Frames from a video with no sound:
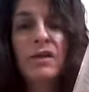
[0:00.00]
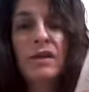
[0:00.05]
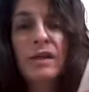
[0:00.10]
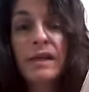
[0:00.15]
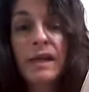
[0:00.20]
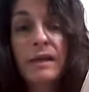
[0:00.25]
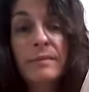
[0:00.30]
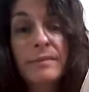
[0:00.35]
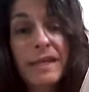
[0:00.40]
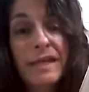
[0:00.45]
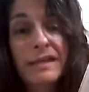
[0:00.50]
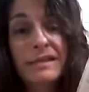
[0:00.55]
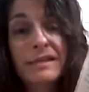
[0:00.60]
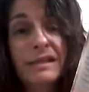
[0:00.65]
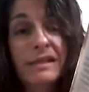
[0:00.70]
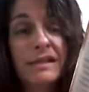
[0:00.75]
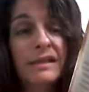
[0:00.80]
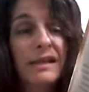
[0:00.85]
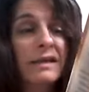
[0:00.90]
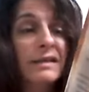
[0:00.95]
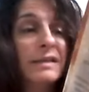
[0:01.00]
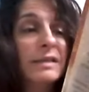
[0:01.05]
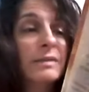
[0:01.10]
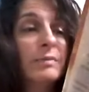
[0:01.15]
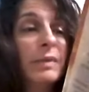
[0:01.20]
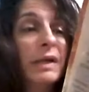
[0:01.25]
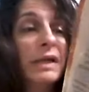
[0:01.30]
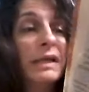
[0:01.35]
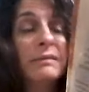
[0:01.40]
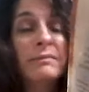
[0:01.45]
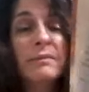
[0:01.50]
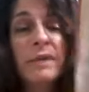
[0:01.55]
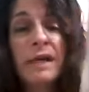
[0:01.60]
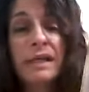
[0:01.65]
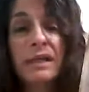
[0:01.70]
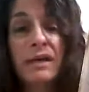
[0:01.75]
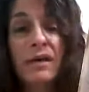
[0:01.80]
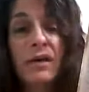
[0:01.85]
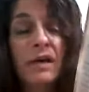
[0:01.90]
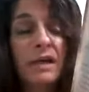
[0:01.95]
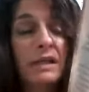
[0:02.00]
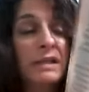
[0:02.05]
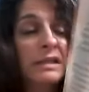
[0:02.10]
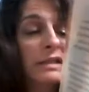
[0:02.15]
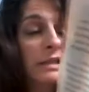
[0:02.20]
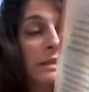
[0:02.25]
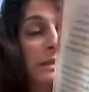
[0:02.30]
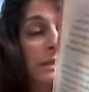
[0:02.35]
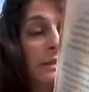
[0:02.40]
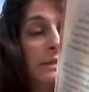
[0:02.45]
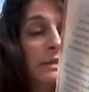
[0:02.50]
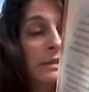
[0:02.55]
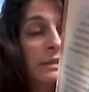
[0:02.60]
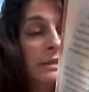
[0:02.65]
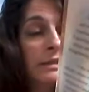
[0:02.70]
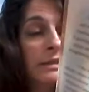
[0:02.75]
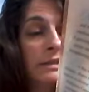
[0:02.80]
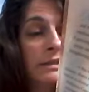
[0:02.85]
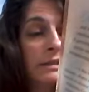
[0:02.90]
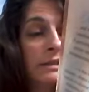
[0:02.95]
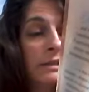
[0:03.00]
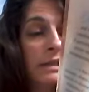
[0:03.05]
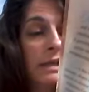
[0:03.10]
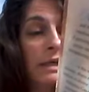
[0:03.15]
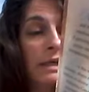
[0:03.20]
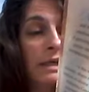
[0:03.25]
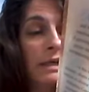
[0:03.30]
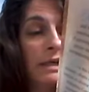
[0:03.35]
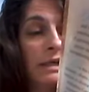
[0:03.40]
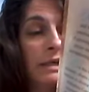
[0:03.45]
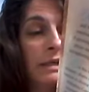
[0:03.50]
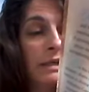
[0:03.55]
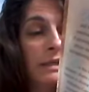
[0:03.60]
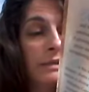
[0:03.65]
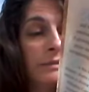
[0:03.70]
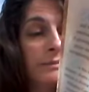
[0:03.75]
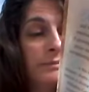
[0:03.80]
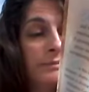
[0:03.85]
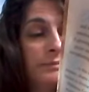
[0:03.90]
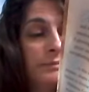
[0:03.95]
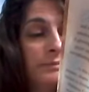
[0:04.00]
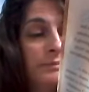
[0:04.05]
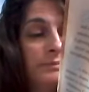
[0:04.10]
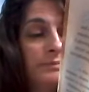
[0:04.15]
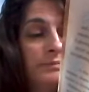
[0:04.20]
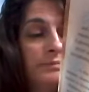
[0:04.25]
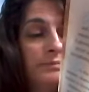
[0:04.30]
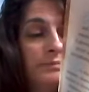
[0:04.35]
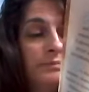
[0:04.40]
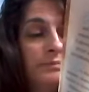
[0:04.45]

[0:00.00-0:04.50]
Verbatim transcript: on it. I'm guessing yes, but it might not. Um,